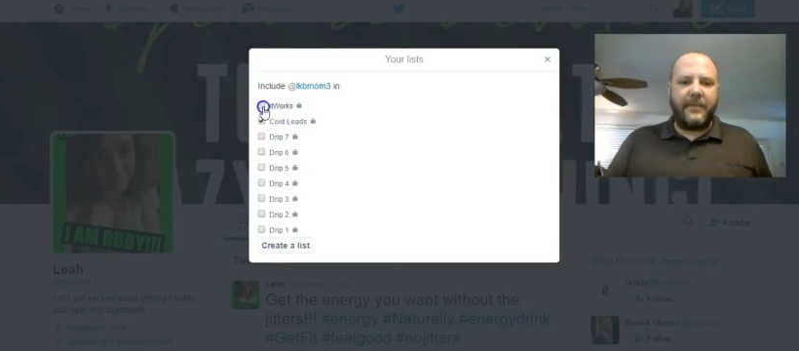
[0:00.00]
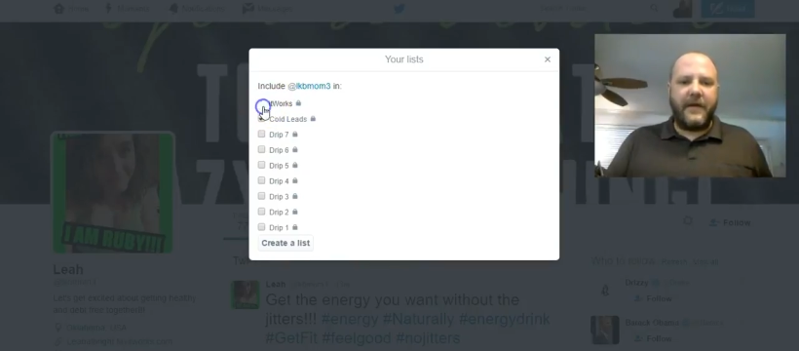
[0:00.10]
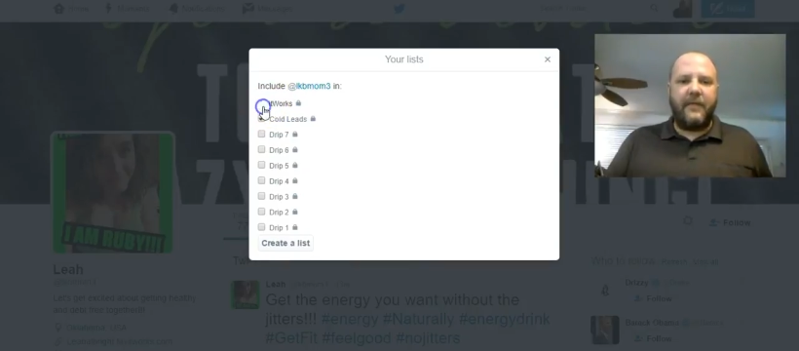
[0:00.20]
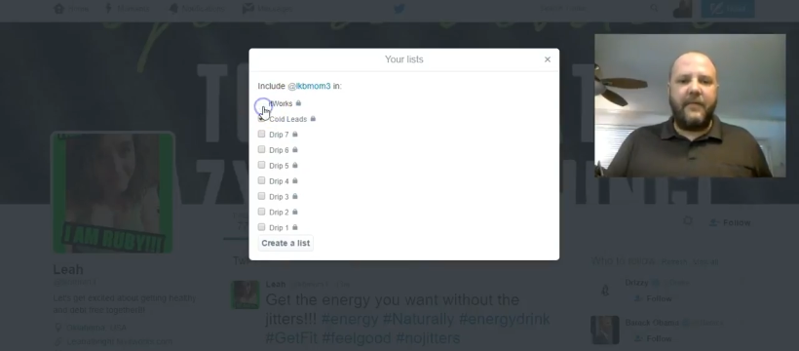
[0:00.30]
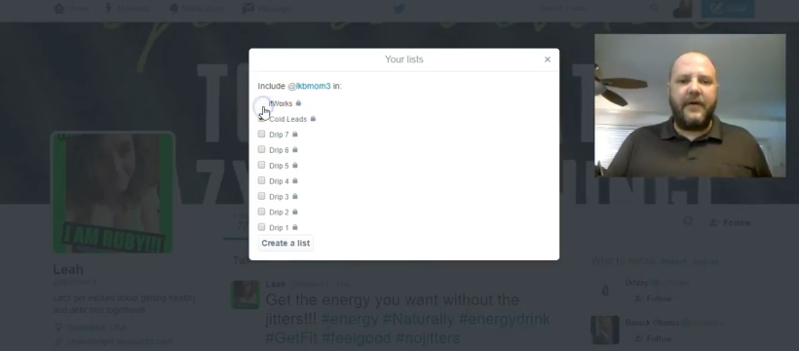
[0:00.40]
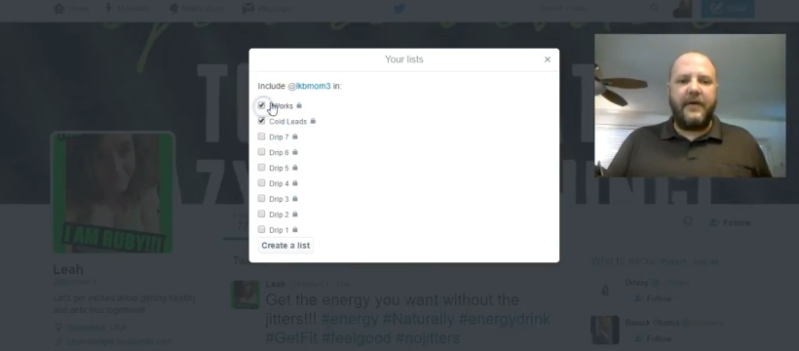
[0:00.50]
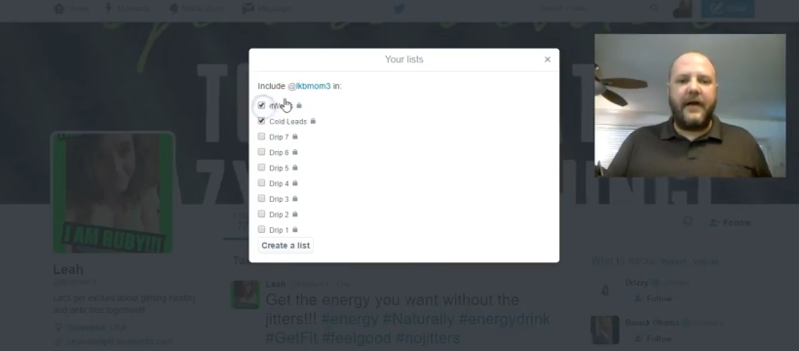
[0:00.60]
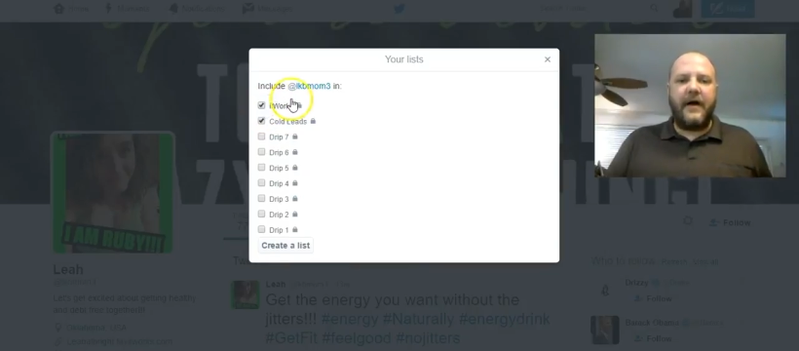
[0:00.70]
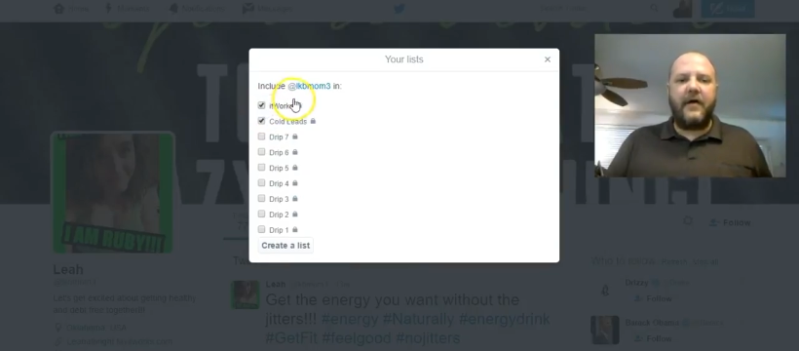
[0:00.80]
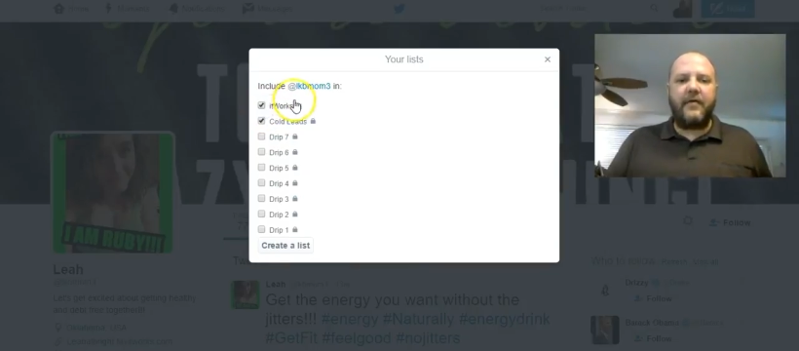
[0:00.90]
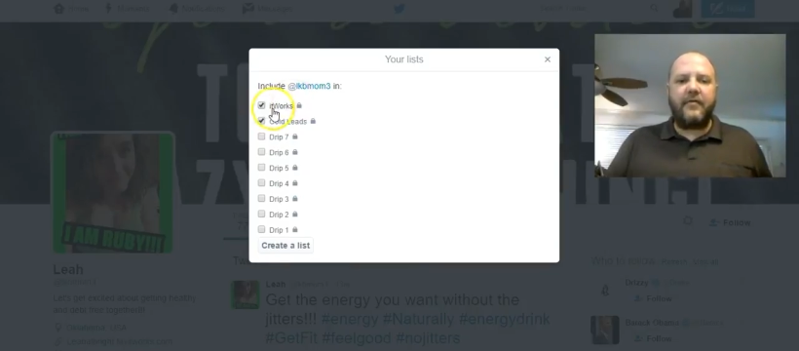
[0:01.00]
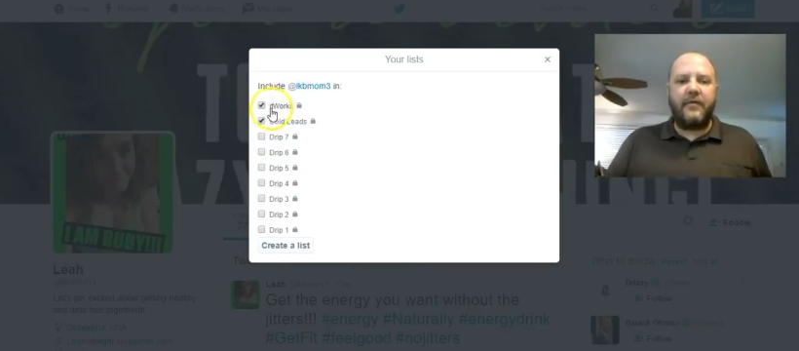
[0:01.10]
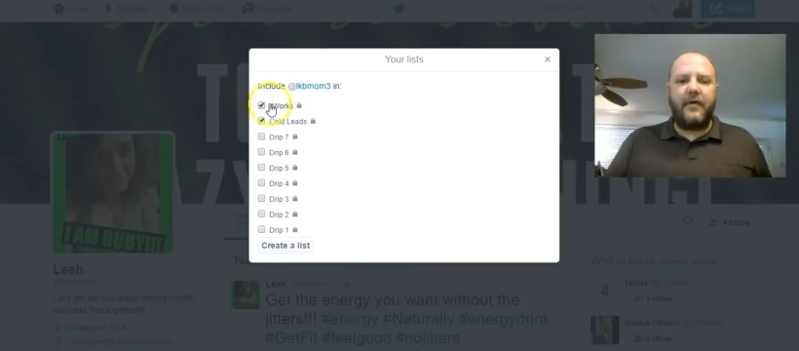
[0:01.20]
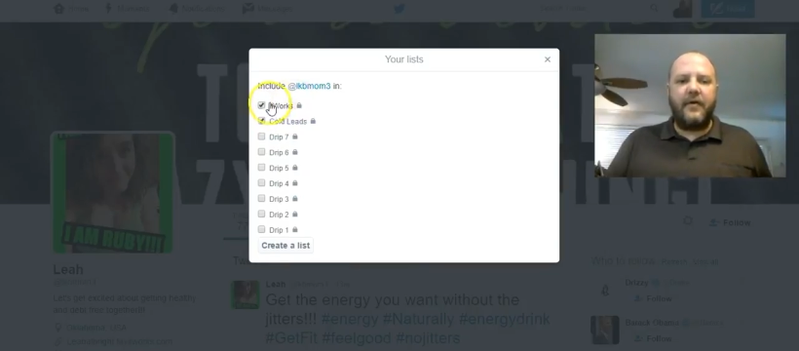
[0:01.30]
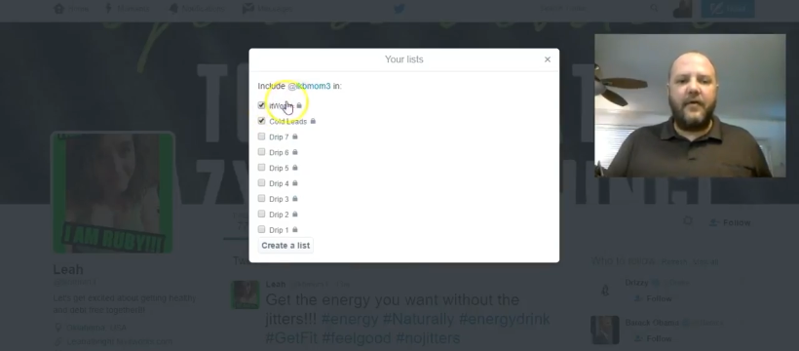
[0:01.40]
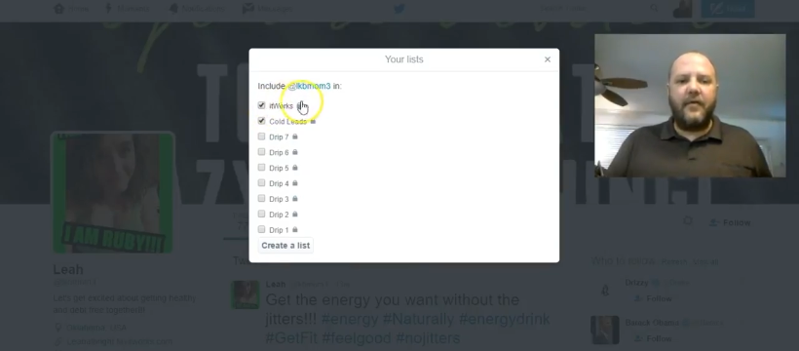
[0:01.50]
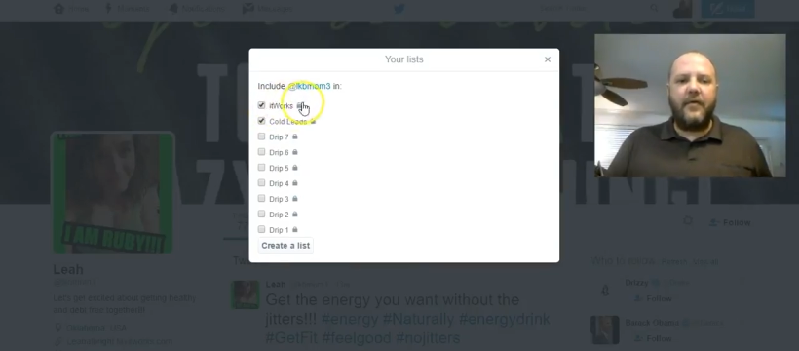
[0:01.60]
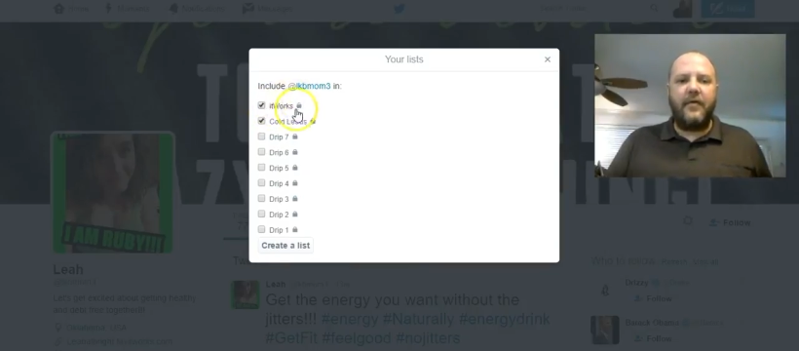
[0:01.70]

I want to also know